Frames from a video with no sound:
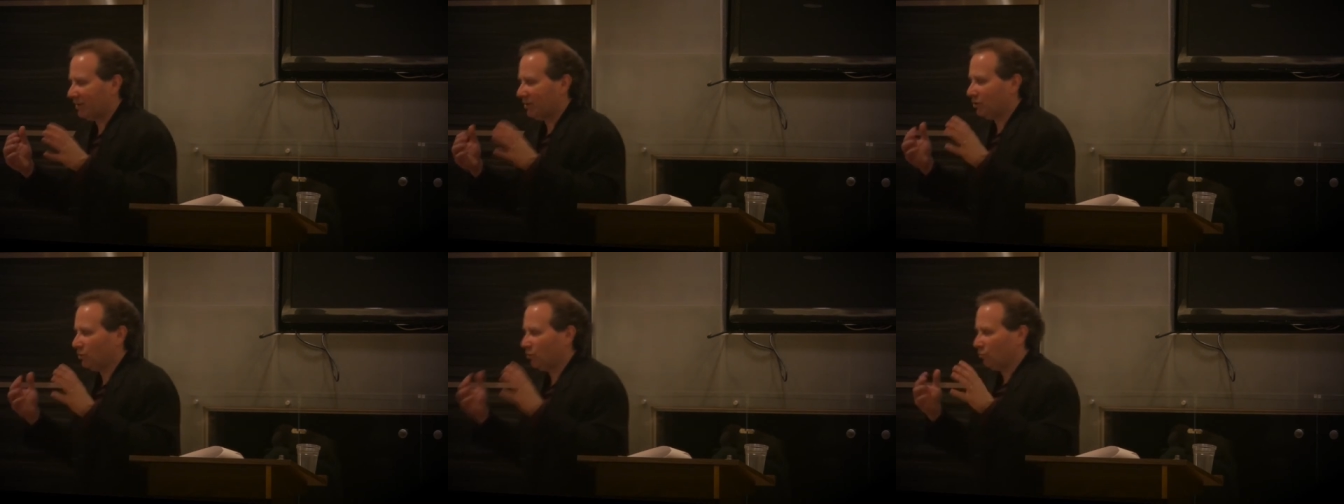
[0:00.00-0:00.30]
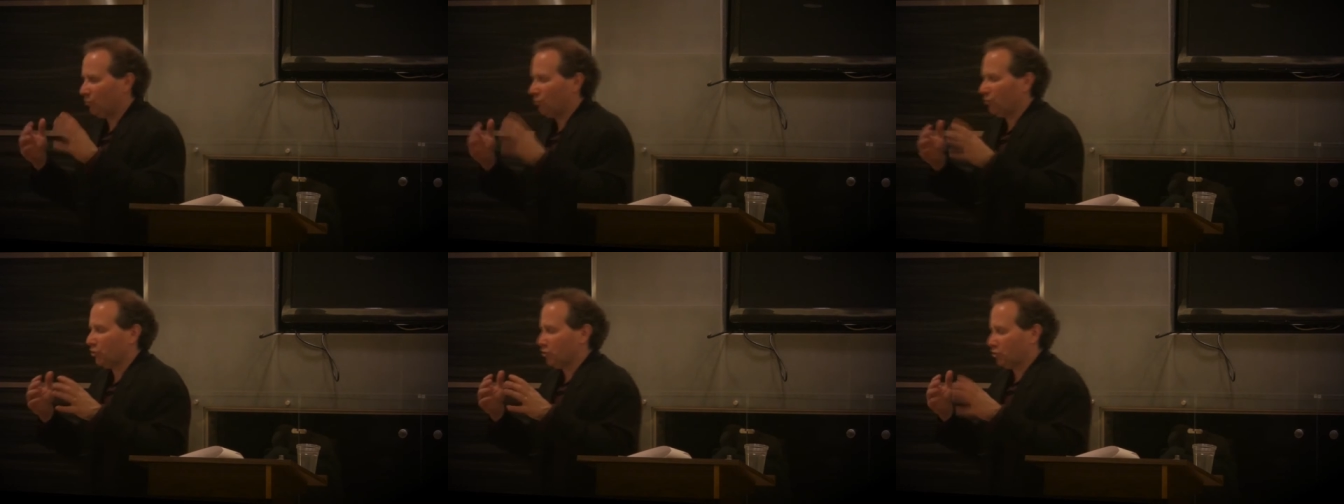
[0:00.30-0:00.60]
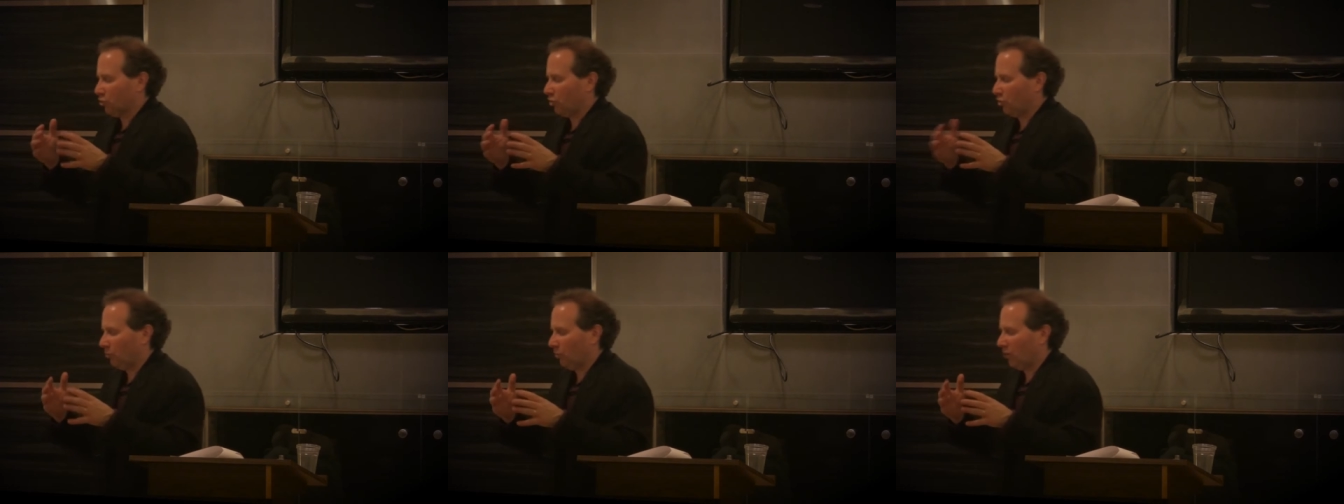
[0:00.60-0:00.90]
you, you
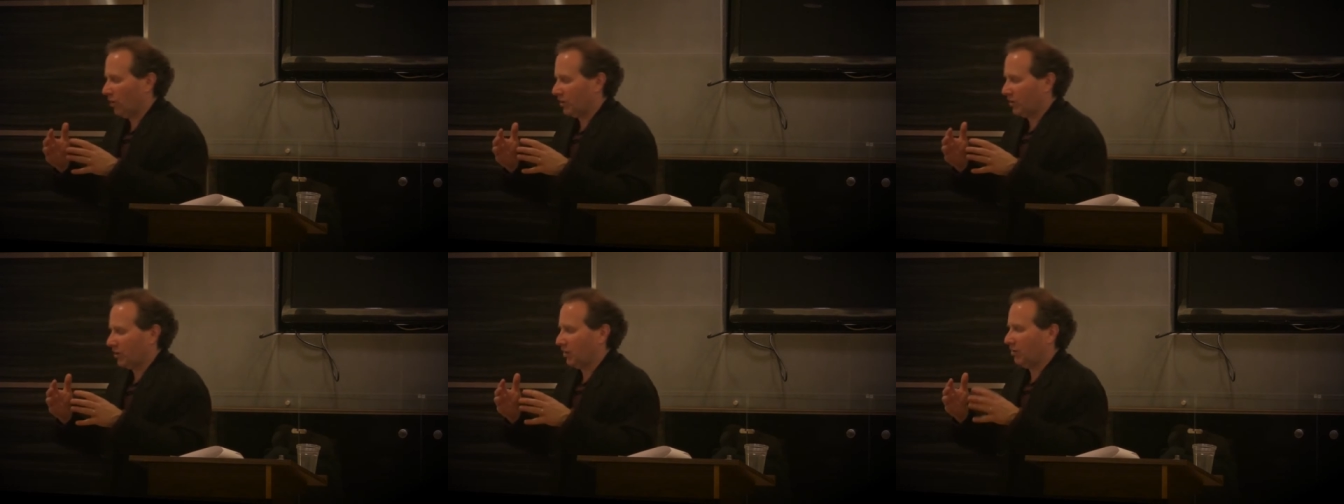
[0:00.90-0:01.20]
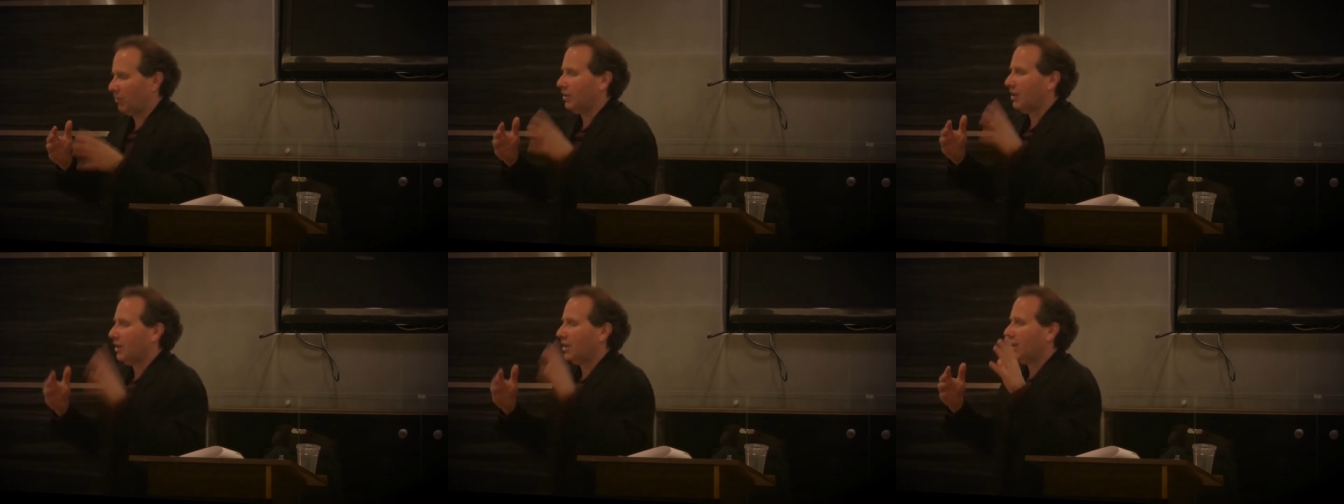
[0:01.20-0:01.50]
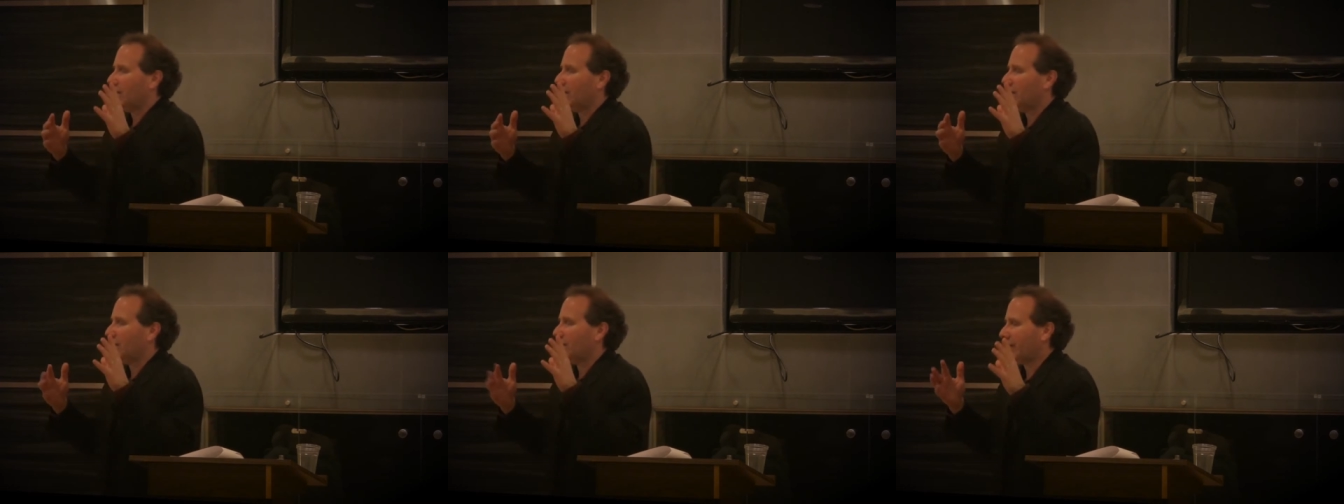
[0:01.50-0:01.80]
sort of want to go,
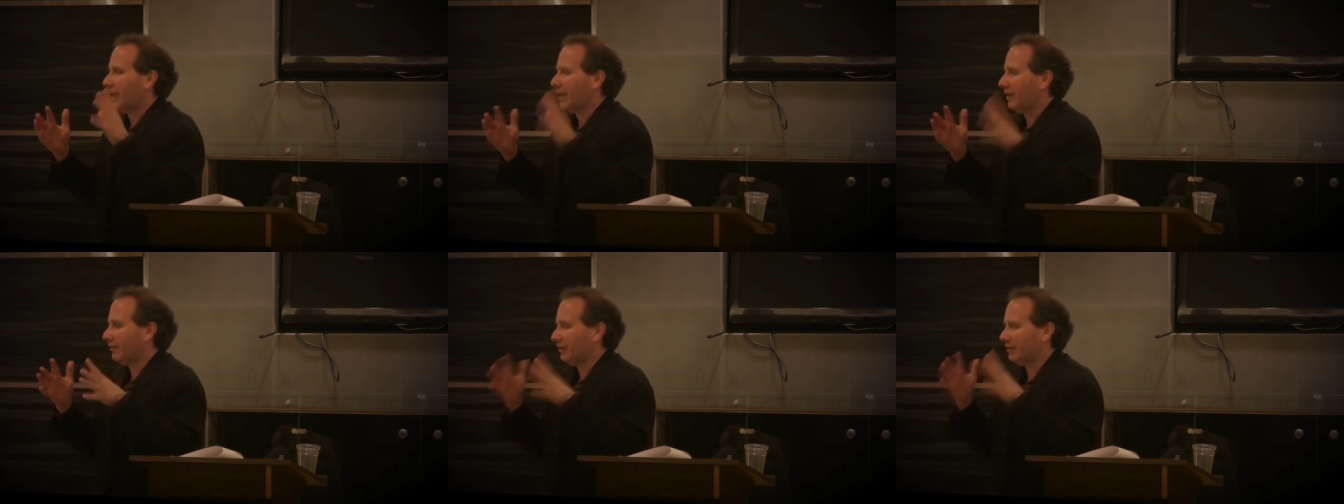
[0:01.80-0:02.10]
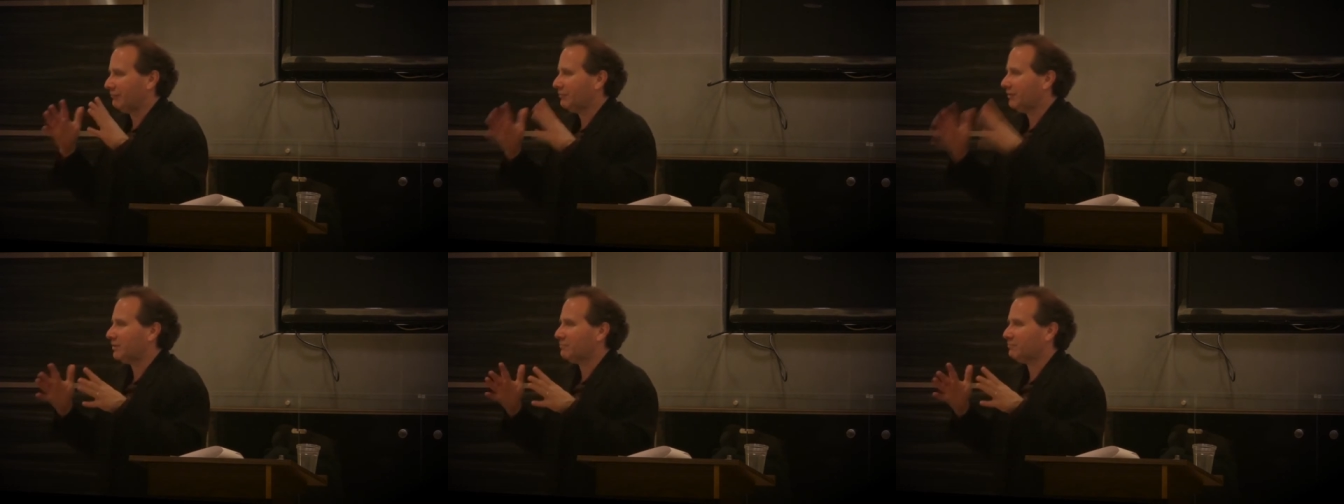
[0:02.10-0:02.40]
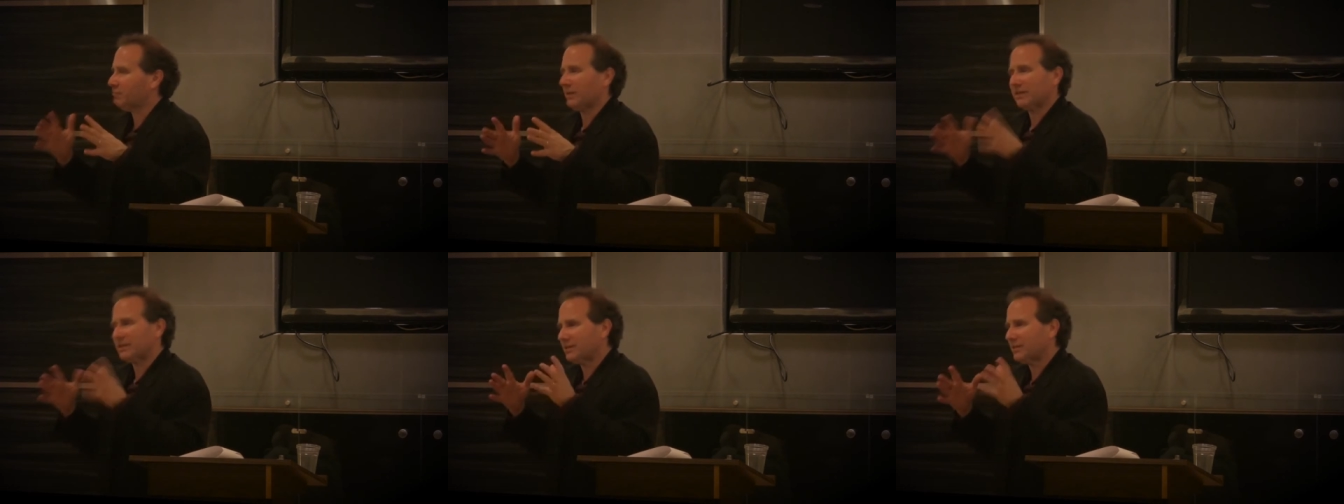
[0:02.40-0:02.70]
okay, if this,
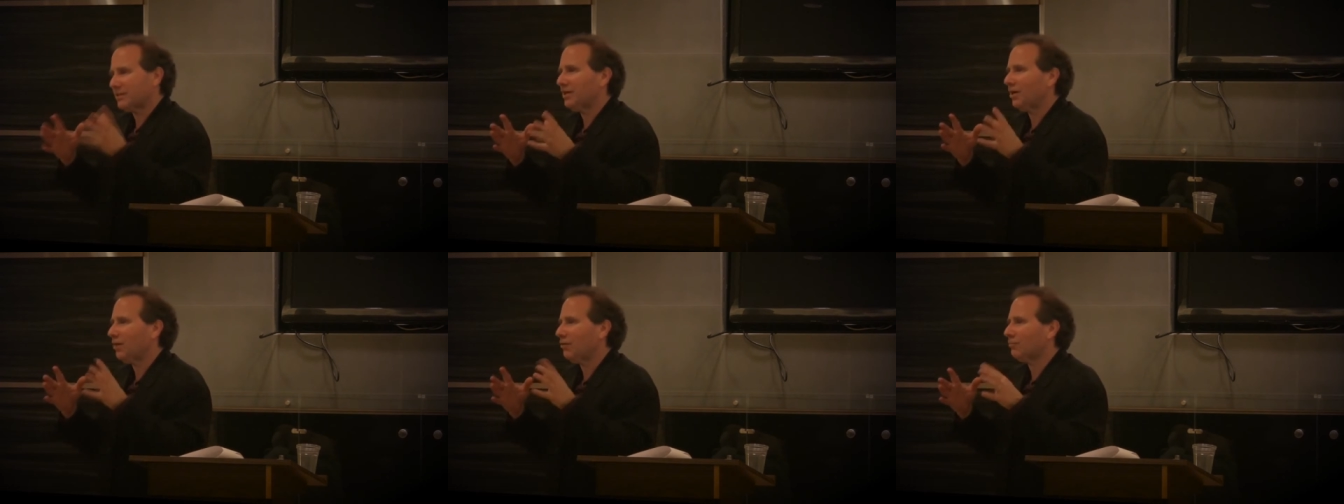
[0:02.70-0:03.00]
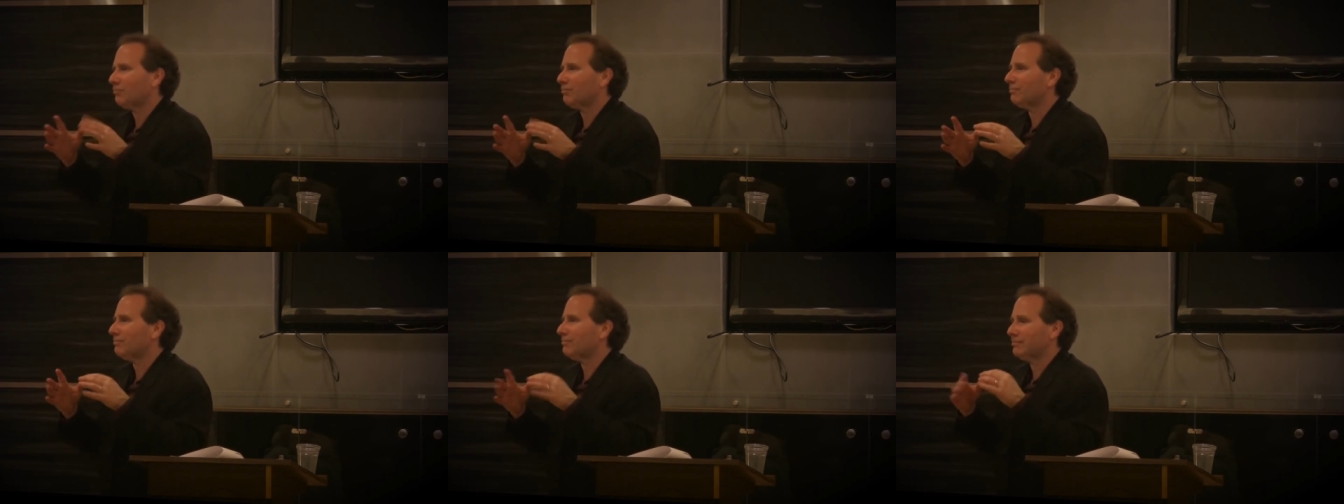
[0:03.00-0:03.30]
but, you know,